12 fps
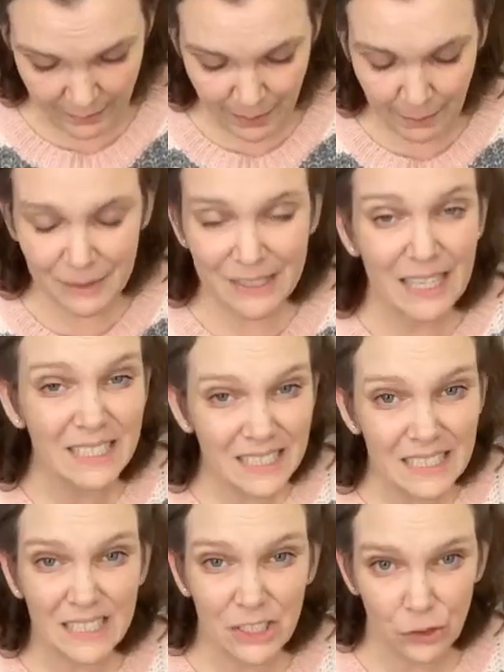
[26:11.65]
People say
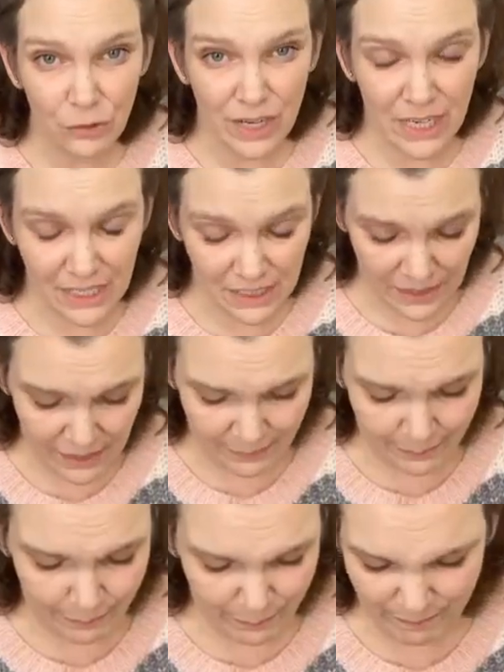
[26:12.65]
season's greetings.
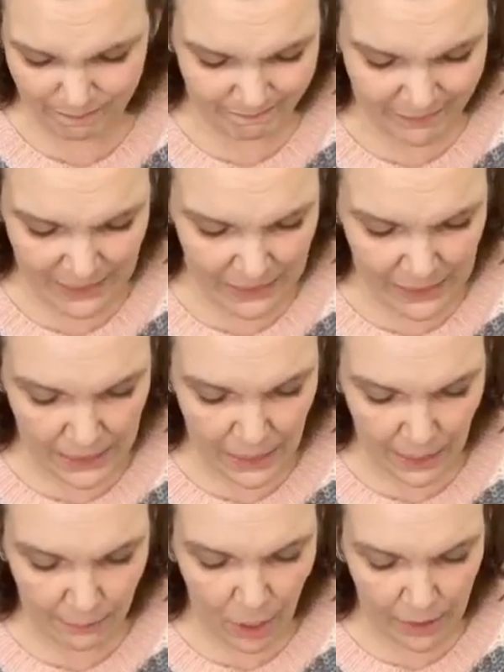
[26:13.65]

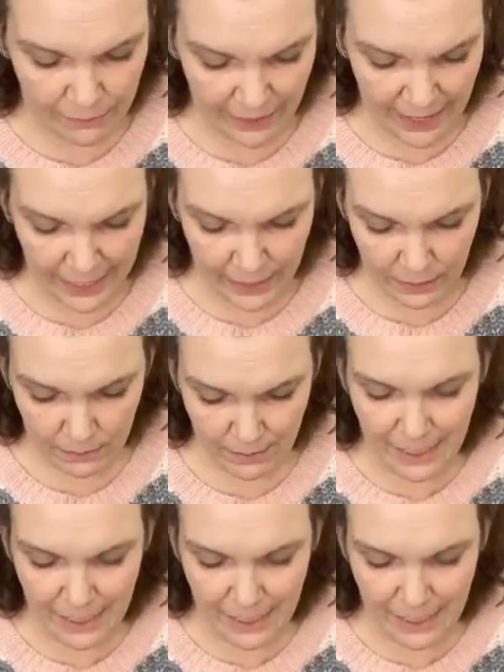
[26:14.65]
I'm not a fan.